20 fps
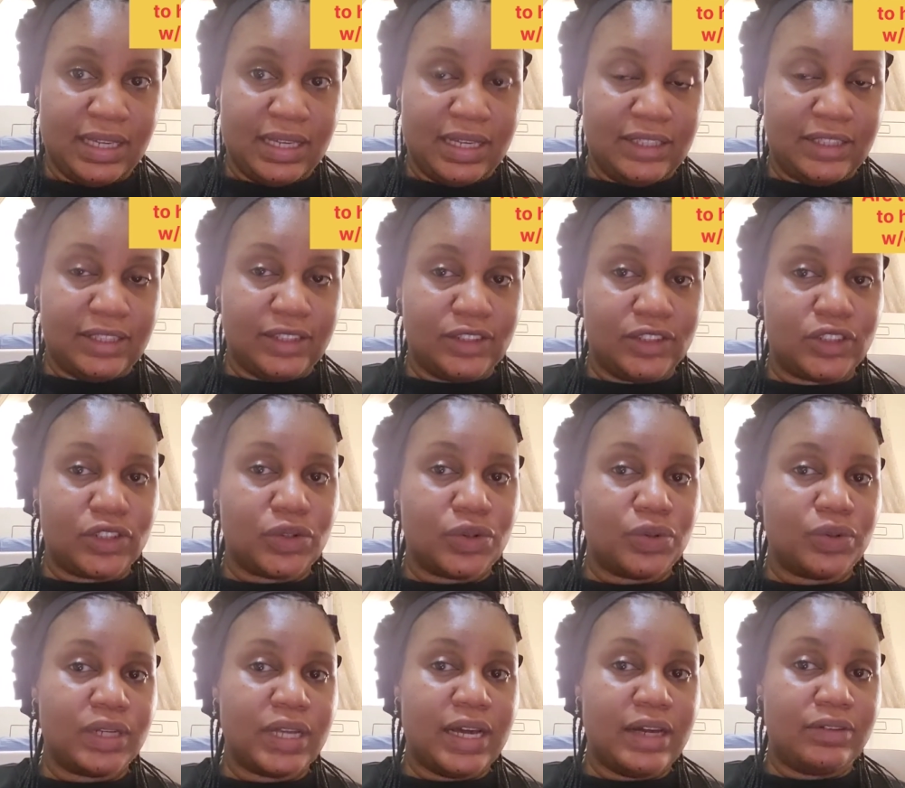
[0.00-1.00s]
and then so
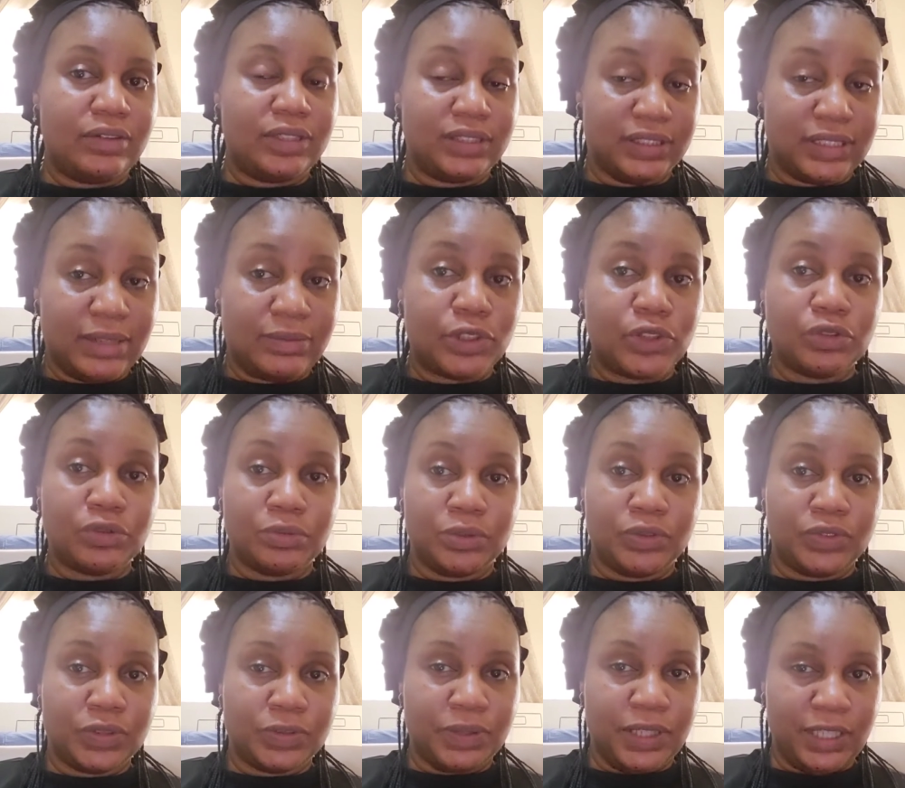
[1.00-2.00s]
now it's time to
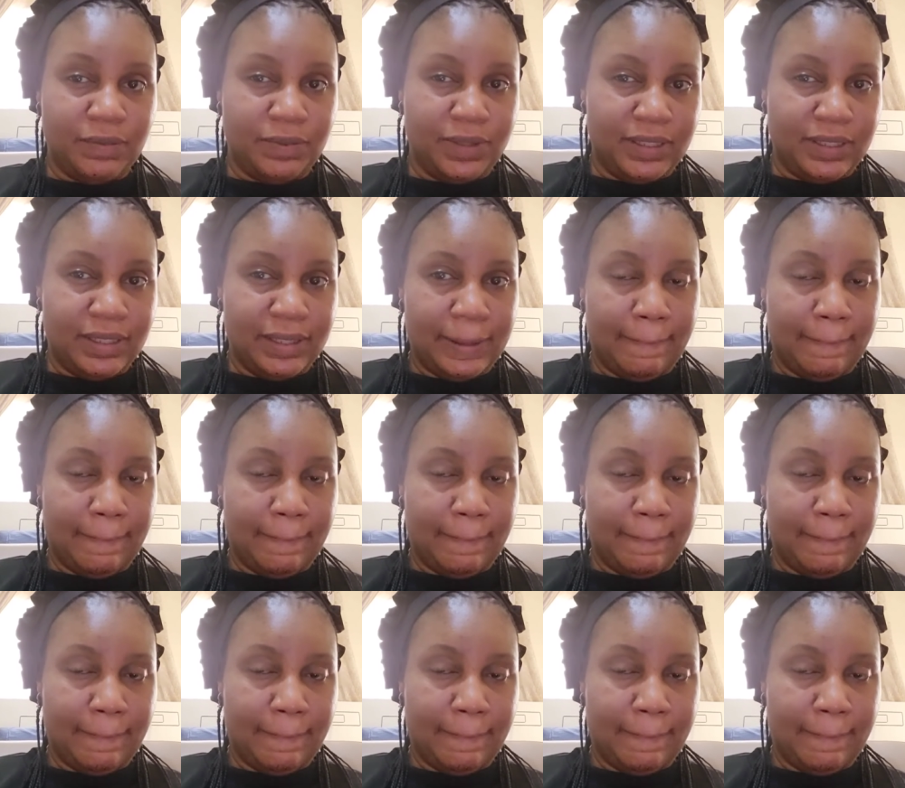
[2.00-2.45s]
remove the baby.